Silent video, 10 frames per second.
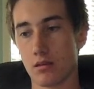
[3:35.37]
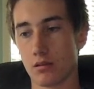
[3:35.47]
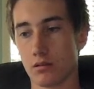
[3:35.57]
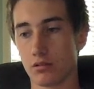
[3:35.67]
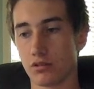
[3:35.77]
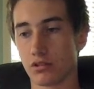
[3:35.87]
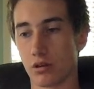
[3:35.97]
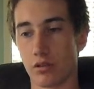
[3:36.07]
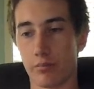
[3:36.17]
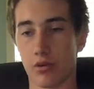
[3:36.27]
So
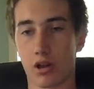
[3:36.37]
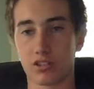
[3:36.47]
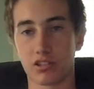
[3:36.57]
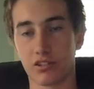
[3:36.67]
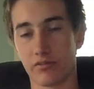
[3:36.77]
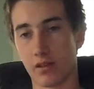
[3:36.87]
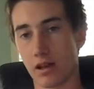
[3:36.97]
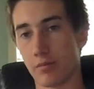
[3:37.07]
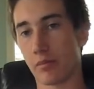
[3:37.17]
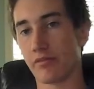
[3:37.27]
the process of
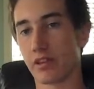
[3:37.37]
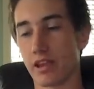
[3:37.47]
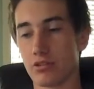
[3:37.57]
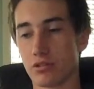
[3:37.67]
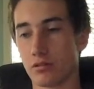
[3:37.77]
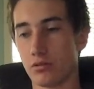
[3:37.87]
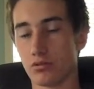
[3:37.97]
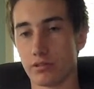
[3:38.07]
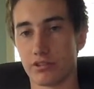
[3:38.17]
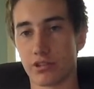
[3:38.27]
mummification usually
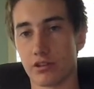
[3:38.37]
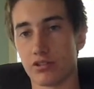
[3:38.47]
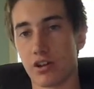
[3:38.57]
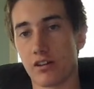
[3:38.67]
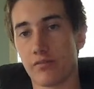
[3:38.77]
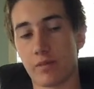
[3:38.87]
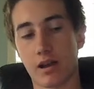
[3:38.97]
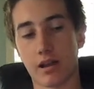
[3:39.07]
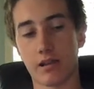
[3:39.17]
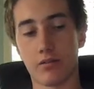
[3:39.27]
starts off
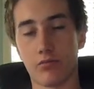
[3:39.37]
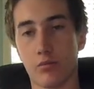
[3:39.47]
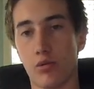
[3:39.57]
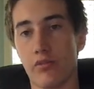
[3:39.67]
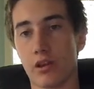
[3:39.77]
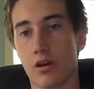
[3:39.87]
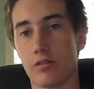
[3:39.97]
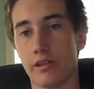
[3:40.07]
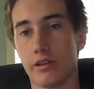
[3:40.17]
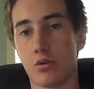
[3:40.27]
by removing all
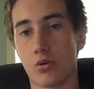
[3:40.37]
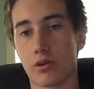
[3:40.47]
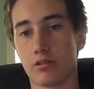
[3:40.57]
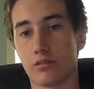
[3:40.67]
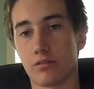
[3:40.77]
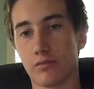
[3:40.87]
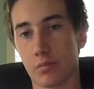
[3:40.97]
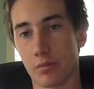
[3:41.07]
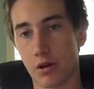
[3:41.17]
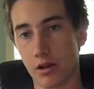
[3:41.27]
the organs from the
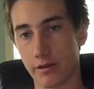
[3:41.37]
body.